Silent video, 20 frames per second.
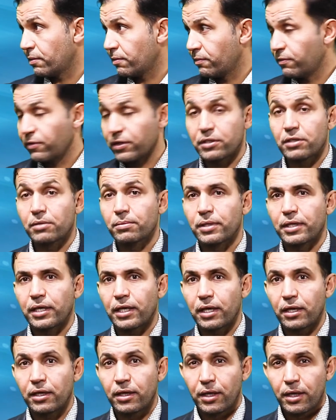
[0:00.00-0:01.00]

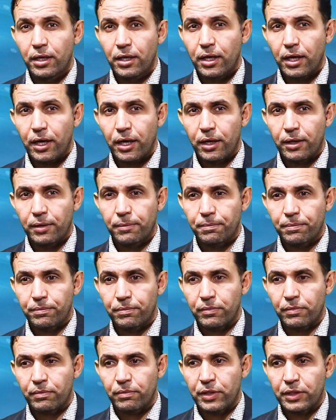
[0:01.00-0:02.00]
visibly
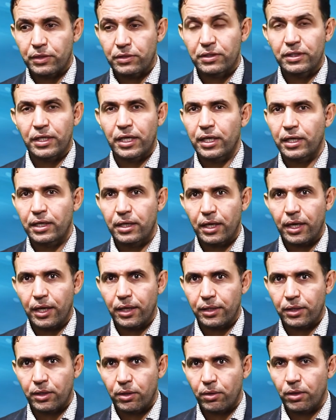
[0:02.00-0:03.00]
seen,
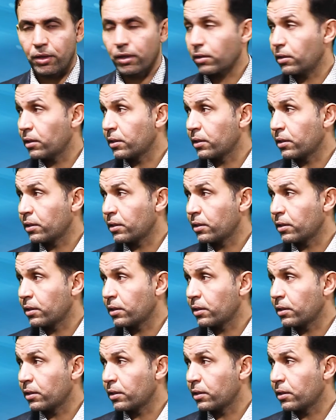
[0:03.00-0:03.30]
you know, on the